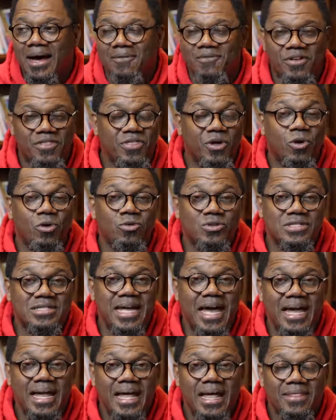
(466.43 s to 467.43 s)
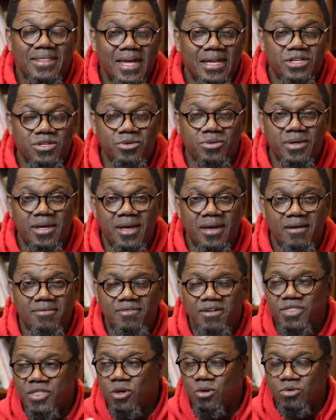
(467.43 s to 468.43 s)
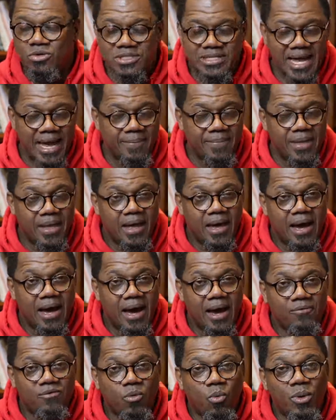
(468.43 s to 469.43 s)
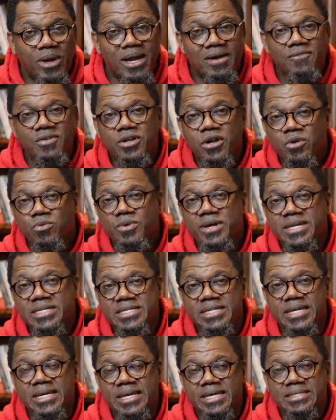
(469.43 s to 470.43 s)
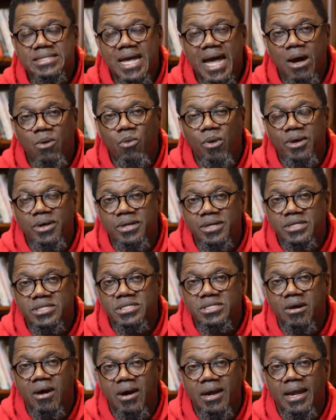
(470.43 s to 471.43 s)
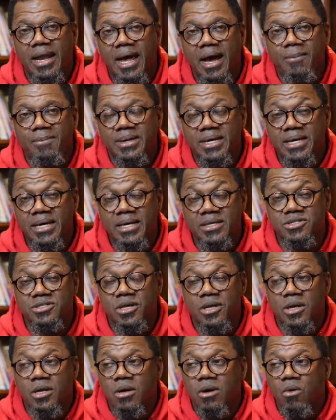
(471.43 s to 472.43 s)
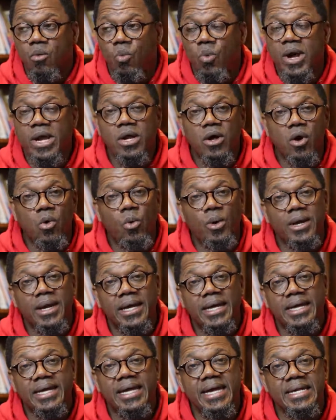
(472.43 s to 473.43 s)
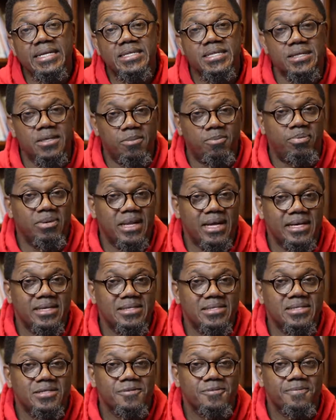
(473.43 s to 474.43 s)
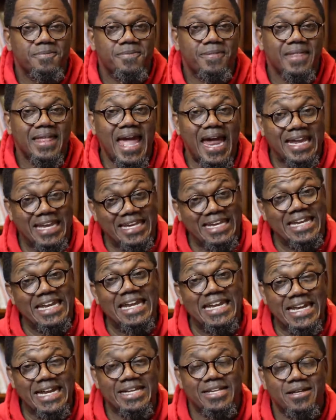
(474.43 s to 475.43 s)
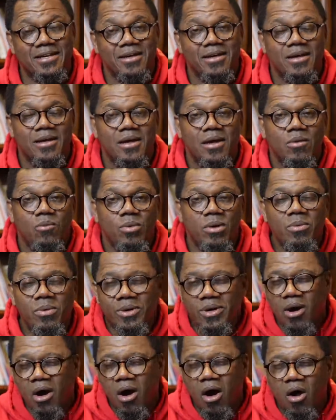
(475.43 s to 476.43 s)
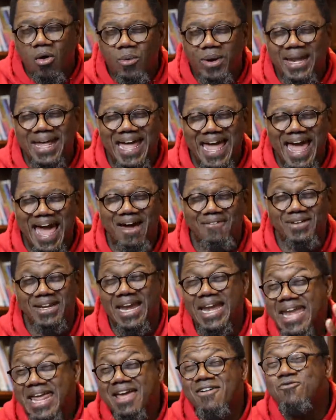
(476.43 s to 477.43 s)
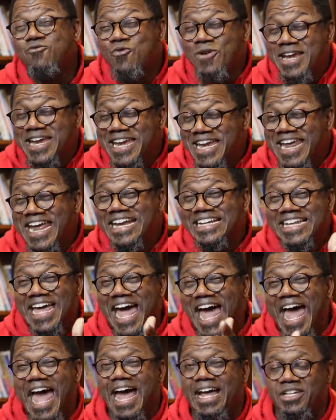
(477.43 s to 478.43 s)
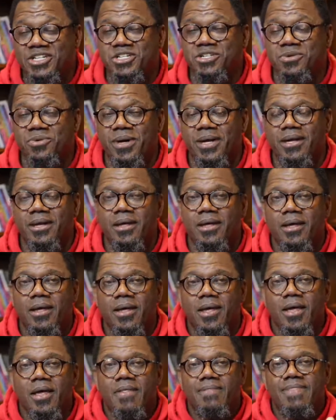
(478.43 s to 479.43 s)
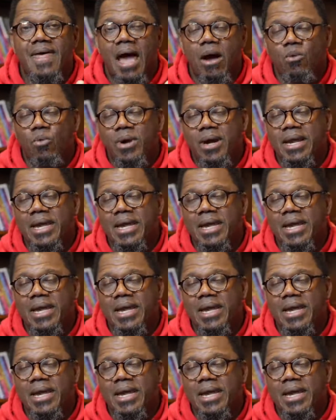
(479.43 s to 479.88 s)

For those that do give, for those that, for whatever your reason is, I want you to start now, because we don't want to get to the place and need it. We want to already have it. And if we need to add to it, that we're